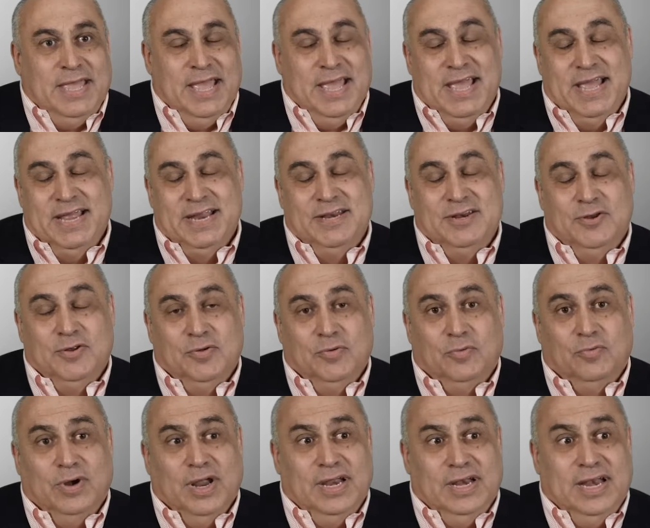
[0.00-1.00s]
And
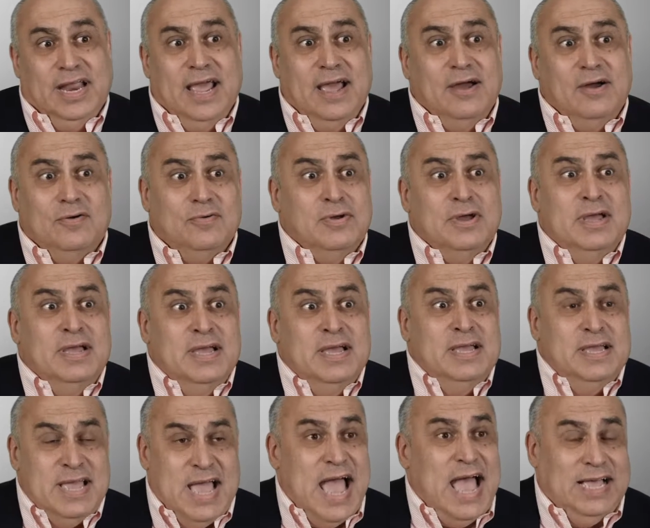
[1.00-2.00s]
right now,
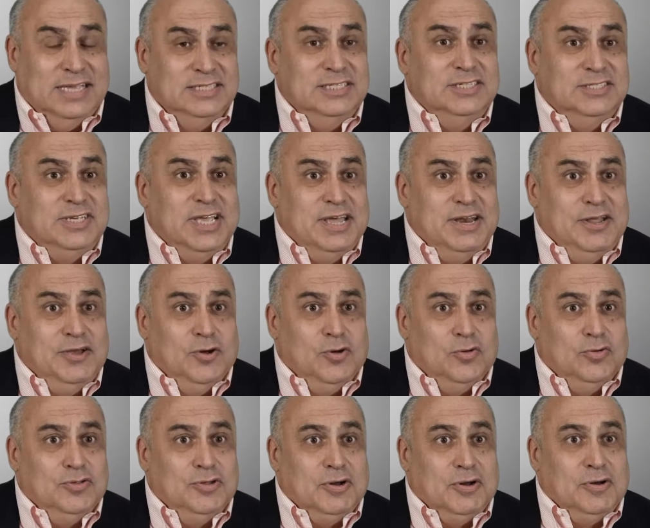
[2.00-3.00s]
as he's getting
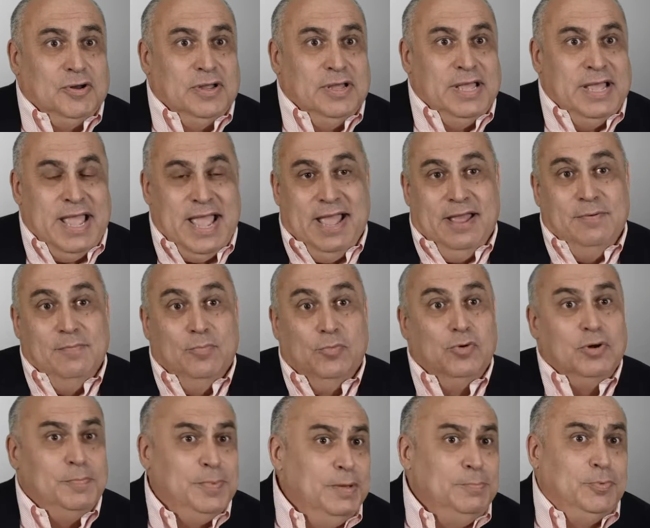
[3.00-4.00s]
older and
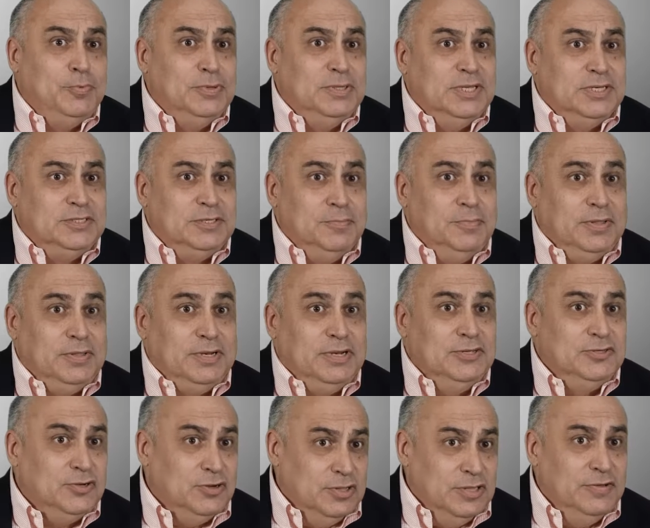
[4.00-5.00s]
more people with
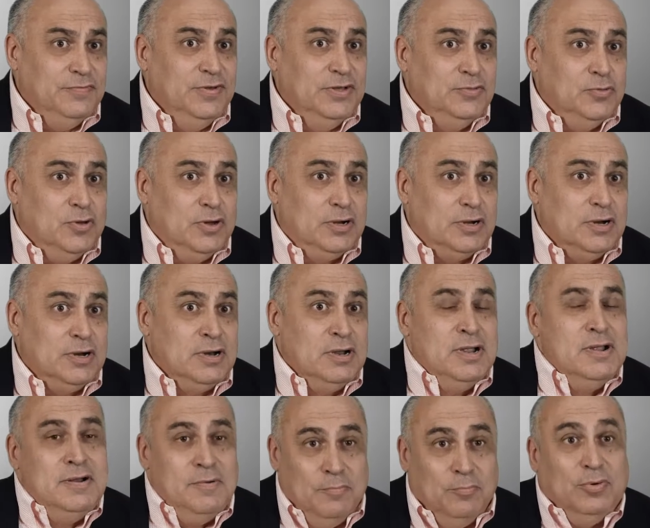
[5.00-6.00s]
disabilities are living longer,
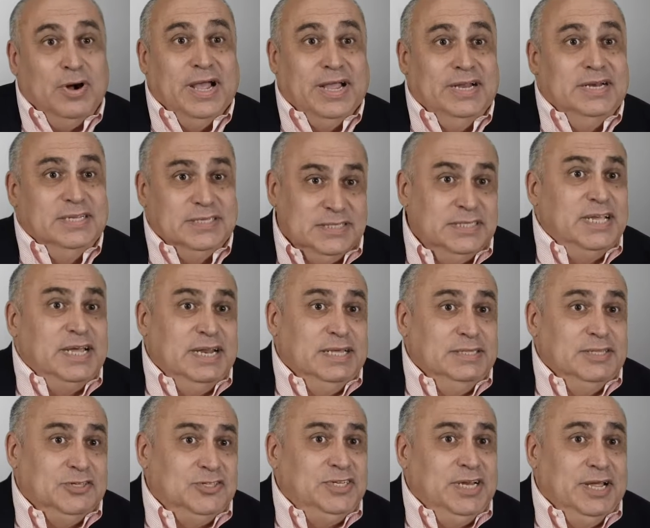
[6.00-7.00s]
Brian is
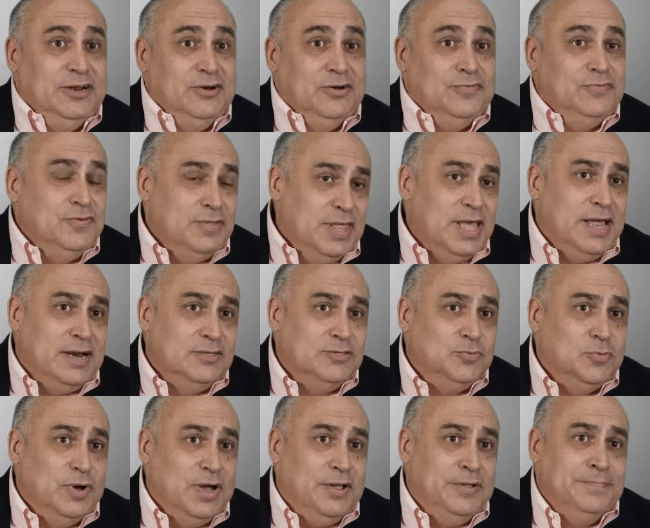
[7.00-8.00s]
setting the standard for that
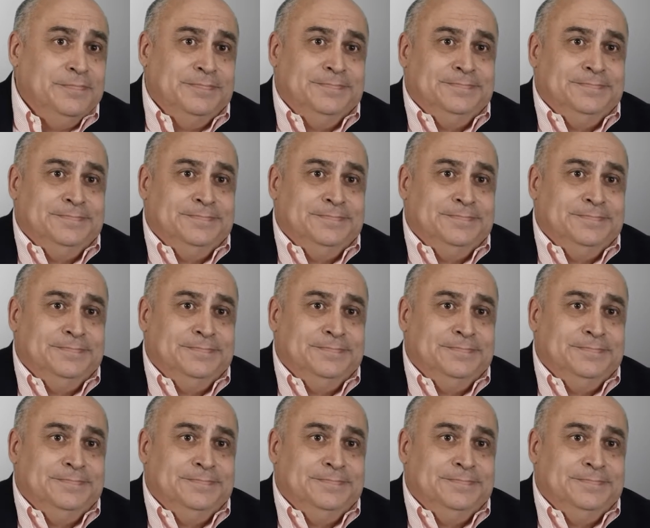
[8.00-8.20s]
as well.